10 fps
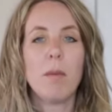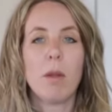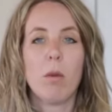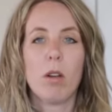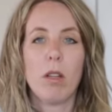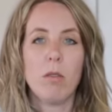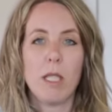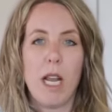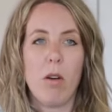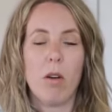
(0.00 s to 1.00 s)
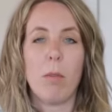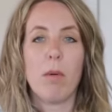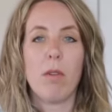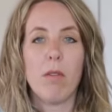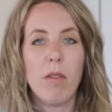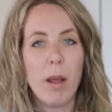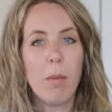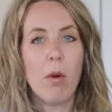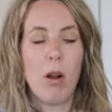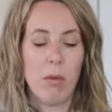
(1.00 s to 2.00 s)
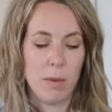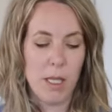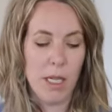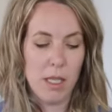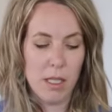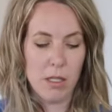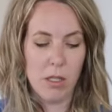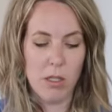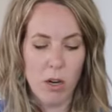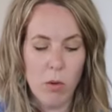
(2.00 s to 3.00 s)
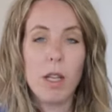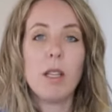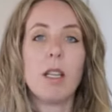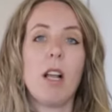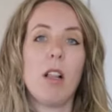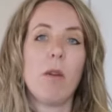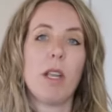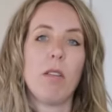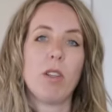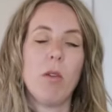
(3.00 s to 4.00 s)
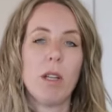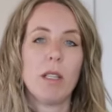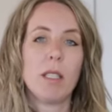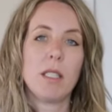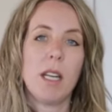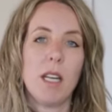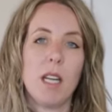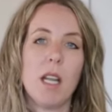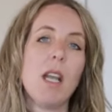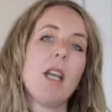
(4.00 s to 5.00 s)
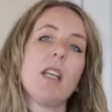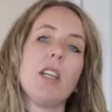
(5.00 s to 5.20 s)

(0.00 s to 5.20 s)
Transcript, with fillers: keep the workload down and prevent problems like this so you don't get the yellowing, you don't get the staining,